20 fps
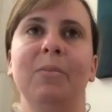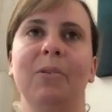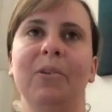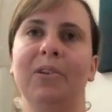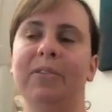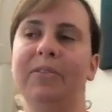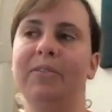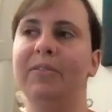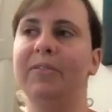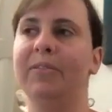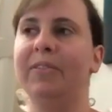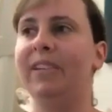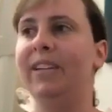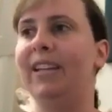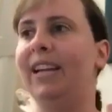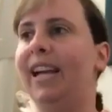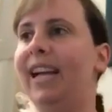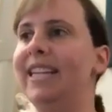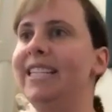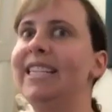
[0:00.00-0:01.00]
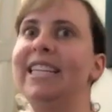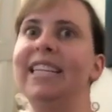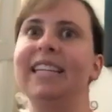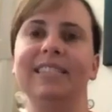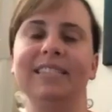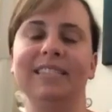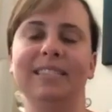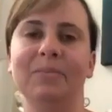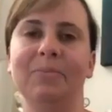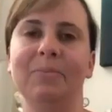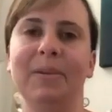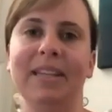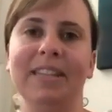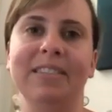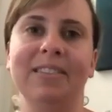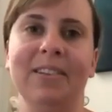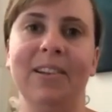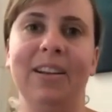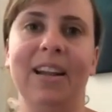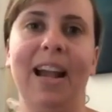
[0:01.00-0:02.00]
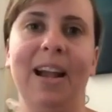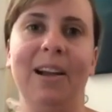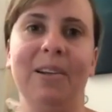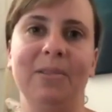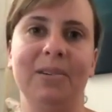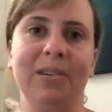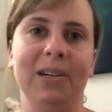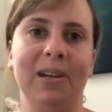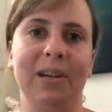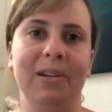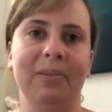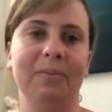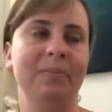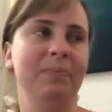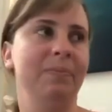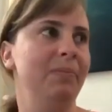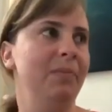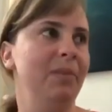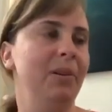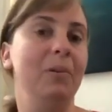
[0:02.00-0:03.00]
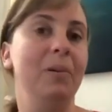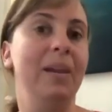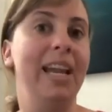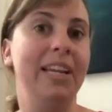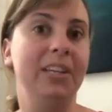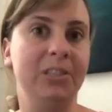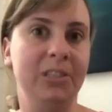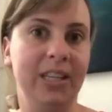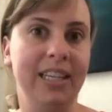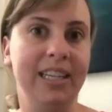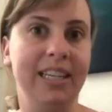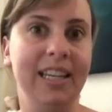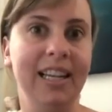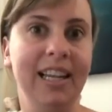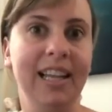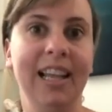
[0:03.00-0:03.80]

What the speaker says: of ideas based on our location.